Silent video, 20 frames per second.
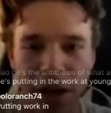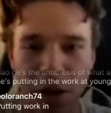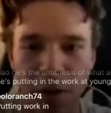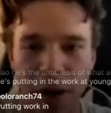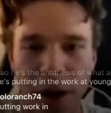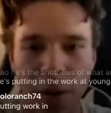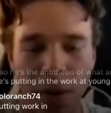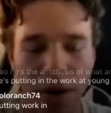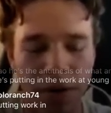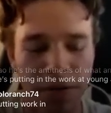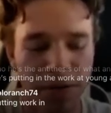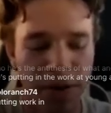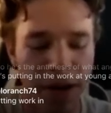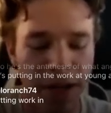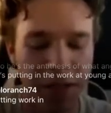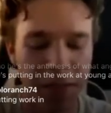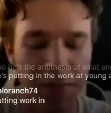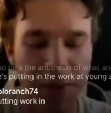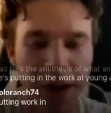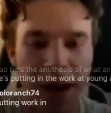just didn't quite work
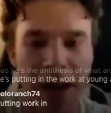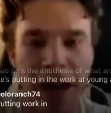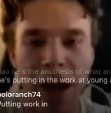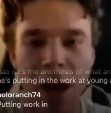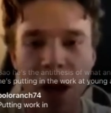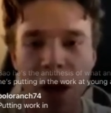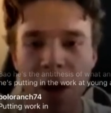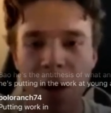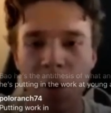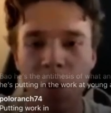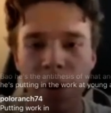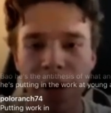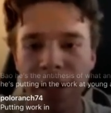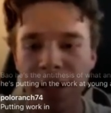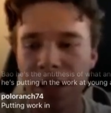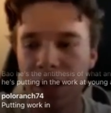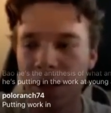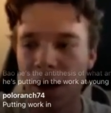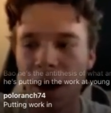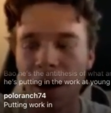for us, but
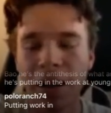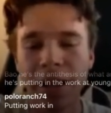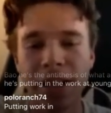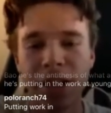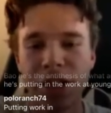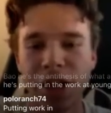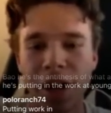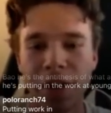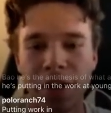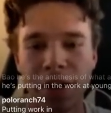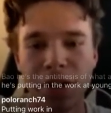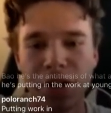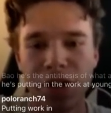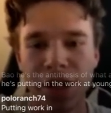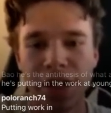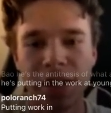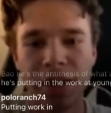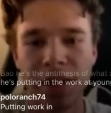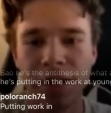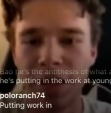we saw each other
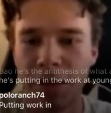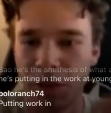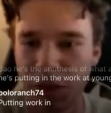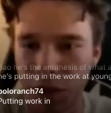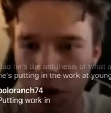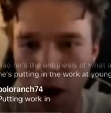just